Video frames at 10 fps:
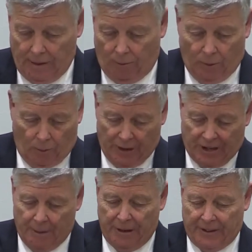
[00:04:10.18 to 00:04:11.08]
with
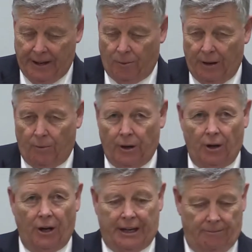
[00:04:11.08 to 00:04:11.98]
Timothy, we, we'll
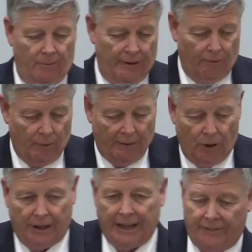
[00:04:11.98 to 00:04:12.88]
look, we, we've
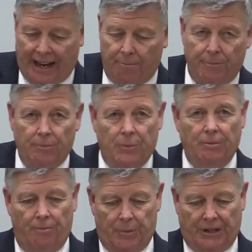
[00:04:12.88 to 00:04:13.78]
looked at that
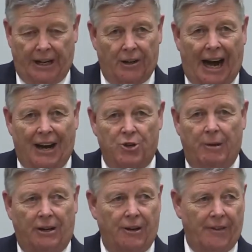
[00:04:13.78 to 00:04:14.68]
particular
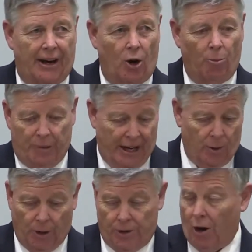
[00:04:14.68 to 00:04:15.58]
aspect of that hope. Peter
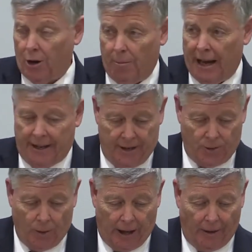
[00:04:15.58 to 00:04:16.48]
will talk about it as
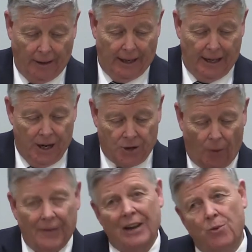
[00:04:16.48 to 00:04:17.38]
well. So
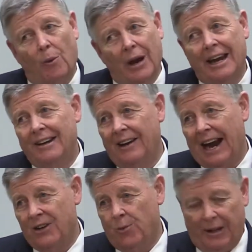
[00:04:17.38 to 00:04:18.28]
that's where we ended
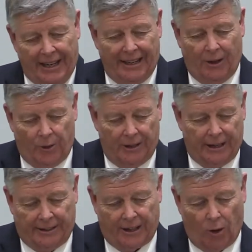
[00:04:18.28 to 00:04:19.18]
last week. Didn't get,
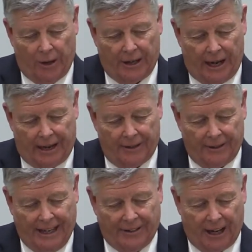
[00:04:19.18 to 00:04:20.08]
get to go into a lot of
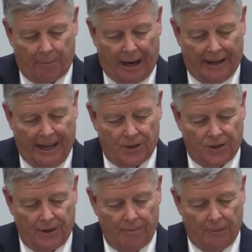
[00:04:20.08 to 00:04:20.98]
detail about each
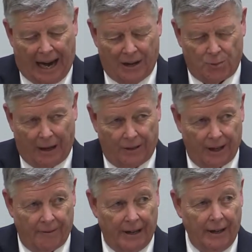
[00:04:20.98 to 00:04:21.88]
aspect
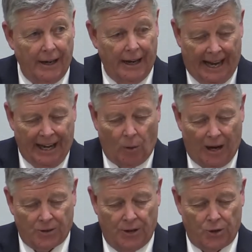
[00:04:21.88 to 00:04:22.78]
of it. Any
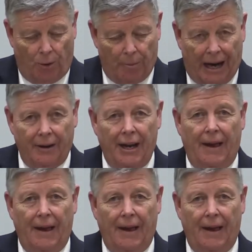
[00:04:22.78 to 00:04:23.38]
questions on about